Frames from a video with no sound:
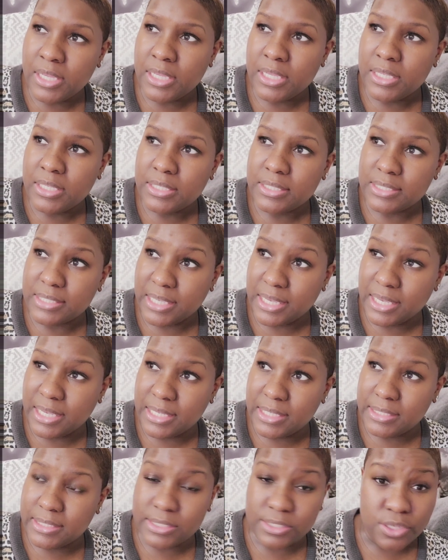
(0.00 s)

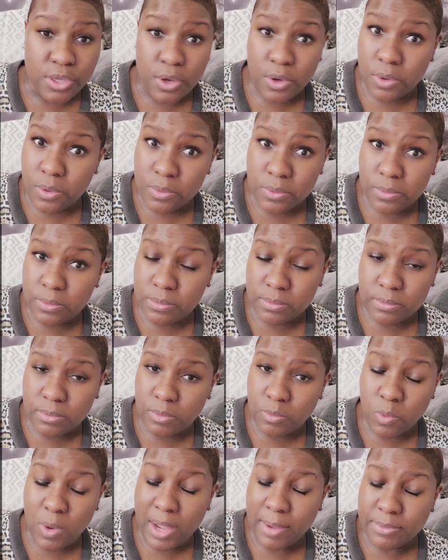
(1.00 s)
says, no,
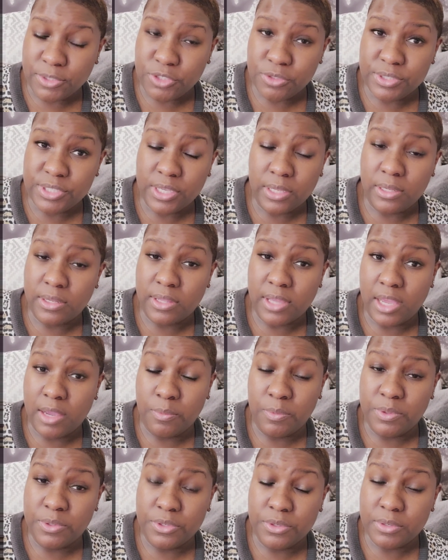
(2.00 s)
why would you tell her that?
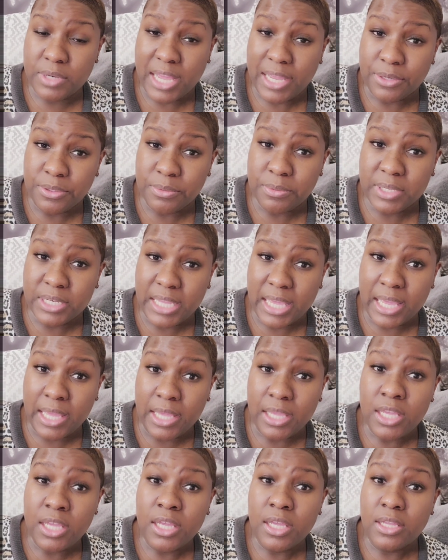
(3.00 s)
You're not doing that.
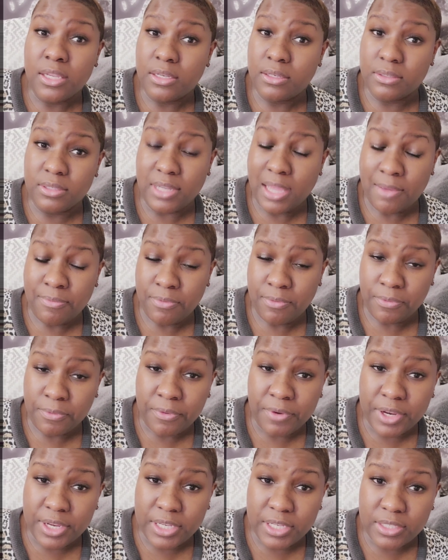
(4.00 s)
Not for
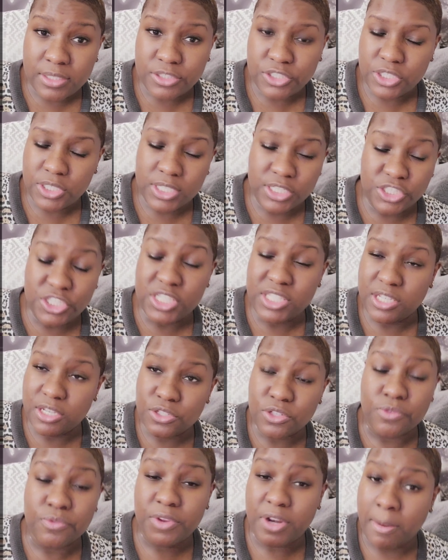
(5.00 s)
free. Because she tells her
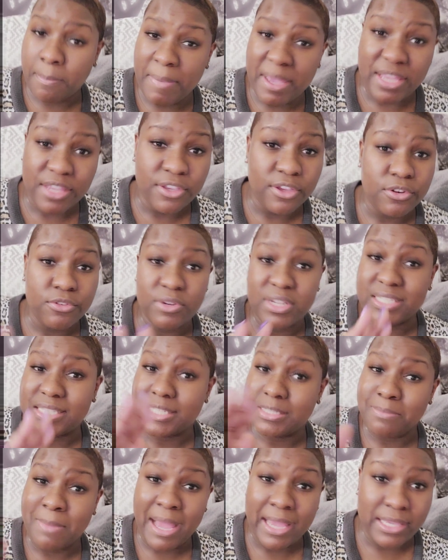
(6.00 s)
friend, I'm making your dress as
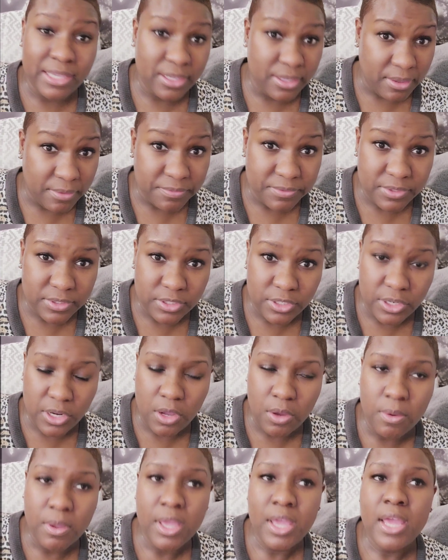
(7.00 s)
my gift,
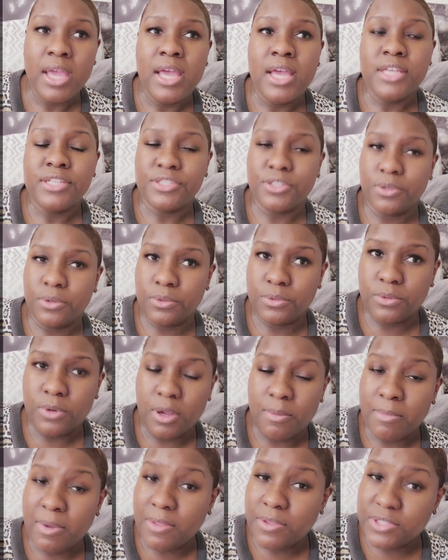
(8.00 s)
So her
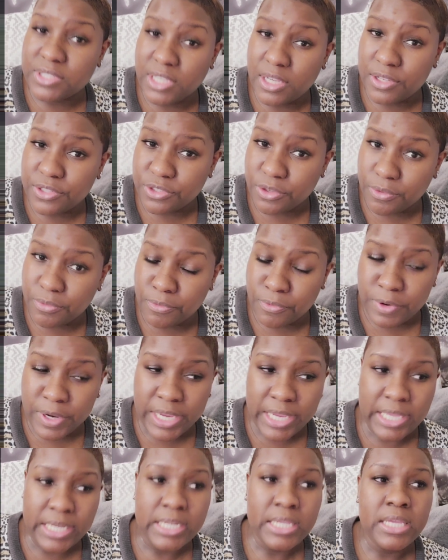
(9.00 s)
mother tells her
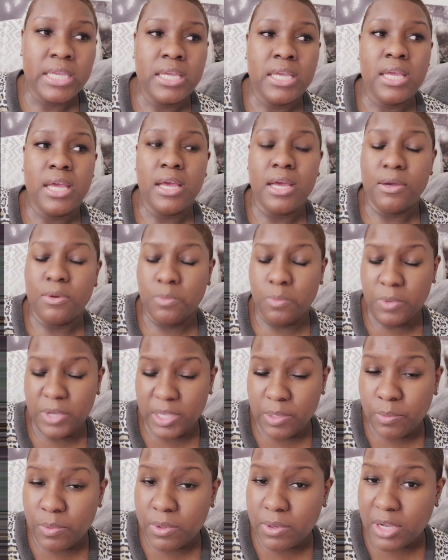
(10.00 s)
friend, we
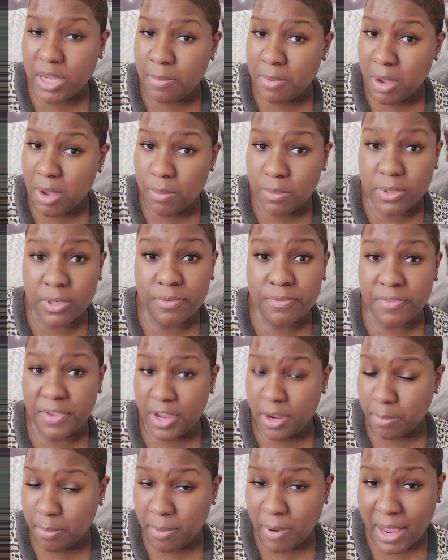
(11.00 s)
will come up with a fair
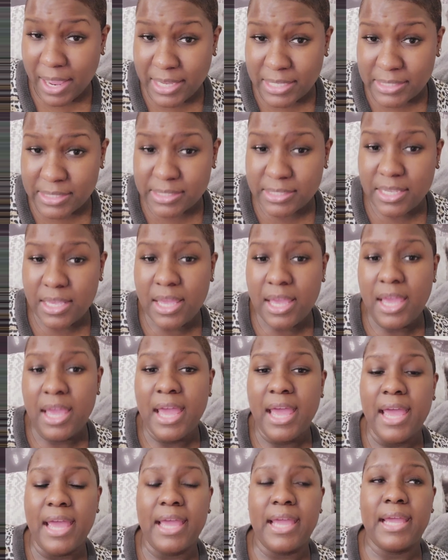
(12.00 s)
price
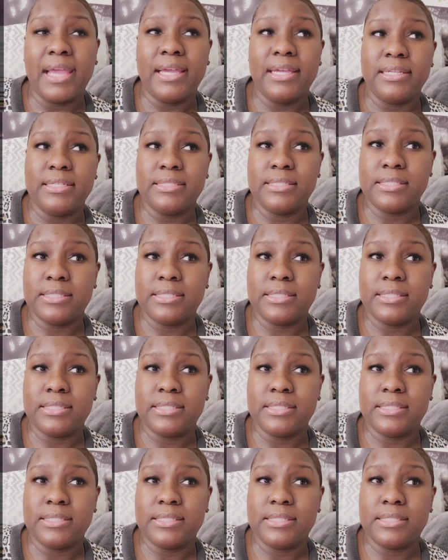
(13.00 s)
and